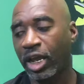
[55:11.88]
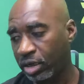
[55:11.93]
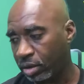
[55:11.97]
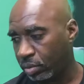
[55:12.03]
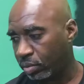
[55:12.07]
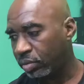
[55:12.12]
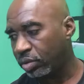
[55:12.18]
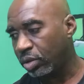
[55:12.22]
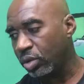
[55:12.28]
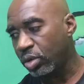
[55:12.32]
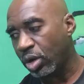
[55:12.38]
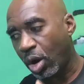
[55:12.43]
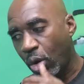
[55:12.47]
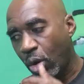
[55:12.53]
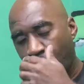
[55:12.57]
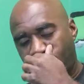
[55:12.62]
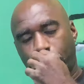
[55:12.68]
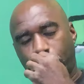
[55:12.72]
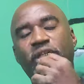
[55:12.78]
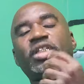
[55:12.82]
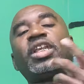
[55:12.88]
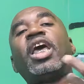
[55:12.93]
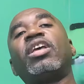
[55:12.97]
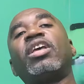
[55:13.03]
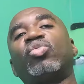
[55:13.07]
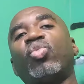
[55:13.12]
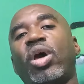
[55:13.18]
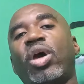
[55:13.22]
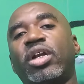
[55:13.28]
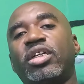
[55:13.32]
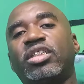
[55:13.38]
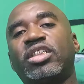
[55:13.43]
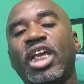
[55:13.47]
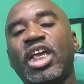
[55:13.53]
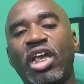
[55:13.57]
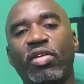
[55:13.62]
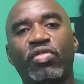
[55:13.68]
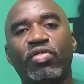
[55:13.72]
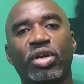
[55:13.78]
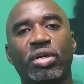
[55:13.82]
And you know, but that's why the
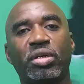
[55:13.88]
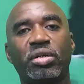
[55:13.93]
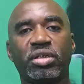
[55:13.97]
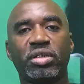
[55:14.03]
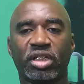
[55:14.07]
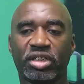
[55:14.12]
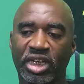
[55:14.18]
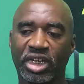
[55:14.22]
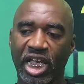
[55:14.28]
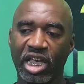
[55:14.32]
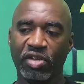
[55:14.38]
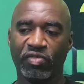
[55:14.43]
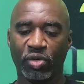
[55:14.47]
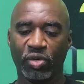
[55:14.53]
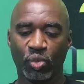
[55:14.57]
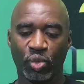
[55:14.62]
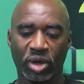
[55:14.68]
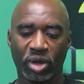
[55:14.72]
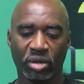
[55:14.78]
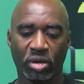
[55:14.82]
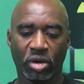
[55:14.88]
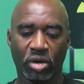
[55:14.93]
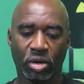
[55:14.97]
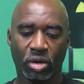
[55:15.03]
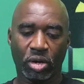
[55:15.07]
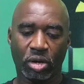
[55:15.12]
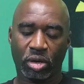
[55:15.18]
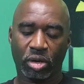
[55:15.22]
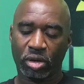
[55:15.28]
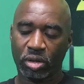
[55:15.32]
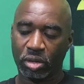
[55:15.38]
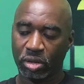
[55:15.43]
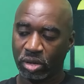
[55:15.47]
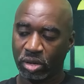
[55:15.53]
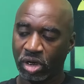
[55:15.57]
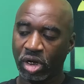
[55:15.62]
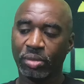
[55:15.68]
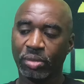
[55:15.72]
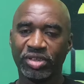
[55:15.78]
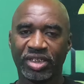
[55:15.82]
savior, the saving uh,
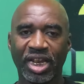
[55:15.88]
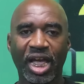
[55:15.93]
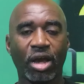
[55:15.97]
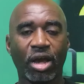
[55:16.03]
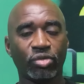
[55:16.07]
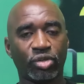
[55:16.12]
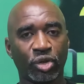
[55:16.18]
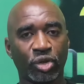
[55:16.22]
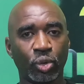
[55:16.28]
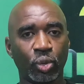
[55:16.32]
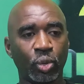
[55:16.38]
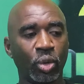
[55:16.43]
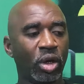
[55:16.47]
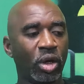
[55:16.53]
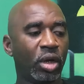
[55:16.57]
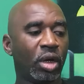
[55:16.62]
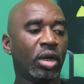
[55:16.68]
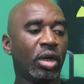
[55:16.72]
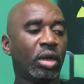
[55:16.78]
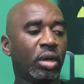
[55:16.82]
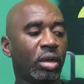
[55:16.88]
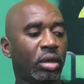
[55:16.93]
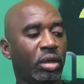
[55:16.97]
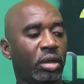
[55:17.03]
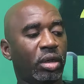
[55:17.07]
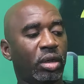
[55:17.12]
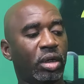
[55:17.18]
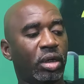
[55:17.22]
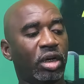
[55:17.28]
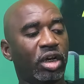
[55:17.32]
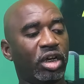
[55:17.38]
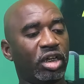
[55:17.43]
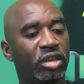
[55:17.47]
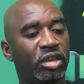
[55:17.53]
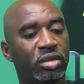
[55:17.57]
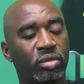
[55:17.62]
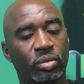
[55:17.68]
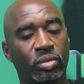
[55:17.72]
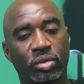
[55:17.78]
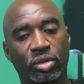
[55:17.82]
comes down to
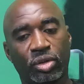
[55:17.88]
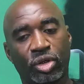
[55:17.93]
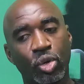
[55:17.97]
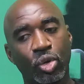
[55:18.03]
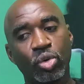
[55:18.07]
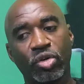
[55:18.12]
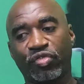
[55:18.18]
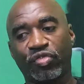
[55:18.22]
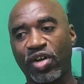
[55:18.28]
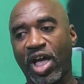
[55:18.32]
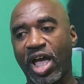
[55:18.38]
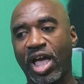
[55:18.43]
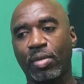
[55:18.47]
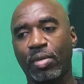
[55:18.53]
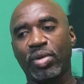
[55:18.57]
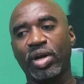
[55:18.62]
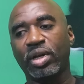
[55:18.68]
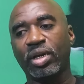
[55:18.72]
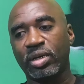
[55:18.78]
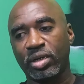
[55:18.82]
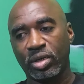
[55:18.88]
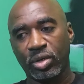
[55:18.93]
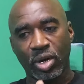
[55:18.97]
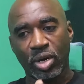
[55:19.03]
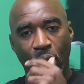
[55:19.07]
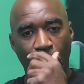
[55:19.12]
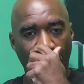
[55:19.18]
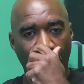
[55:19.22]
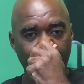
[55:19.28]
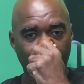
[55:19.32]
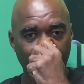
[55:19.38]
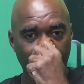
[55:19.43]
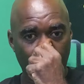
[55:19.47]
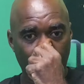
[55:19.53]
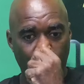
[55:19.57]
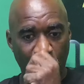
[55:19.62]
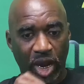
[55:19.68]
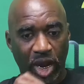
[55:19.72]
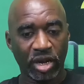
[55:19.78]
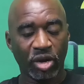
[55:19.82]
us unifying, but you know, they
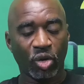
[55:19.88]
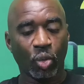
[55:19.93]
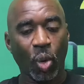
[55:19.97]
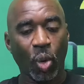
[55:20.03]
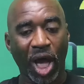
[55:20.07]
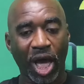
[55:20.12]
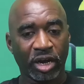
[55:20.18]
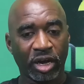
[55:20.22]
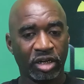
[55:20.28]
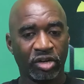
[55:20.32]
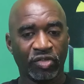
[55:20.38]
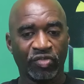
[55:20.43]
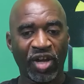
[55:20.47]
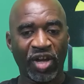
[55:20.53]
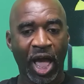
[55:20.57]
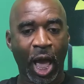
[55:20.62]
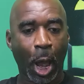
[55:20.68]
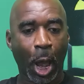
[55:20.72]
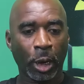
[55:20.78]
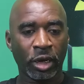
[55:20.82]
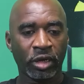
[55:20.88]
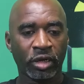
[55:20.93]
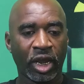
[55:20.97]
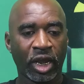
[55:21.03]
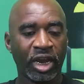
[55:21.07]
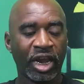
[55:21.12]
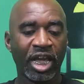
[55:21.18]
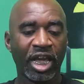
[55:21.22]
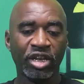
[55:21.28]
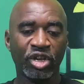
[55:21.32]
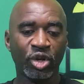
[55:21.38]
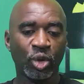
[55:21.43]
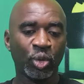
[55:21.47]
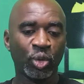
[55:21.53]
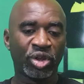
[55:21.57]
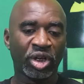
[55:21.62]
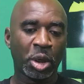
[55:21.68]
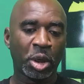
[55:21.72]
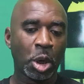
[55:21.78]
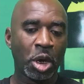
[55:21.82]
just creating a wider divide and they
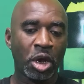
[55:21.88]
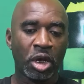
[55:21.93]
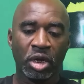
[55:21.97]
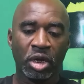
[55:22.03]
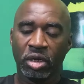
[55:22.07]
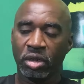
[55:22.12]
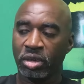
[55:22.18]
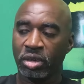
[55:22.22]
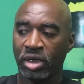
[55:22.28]
using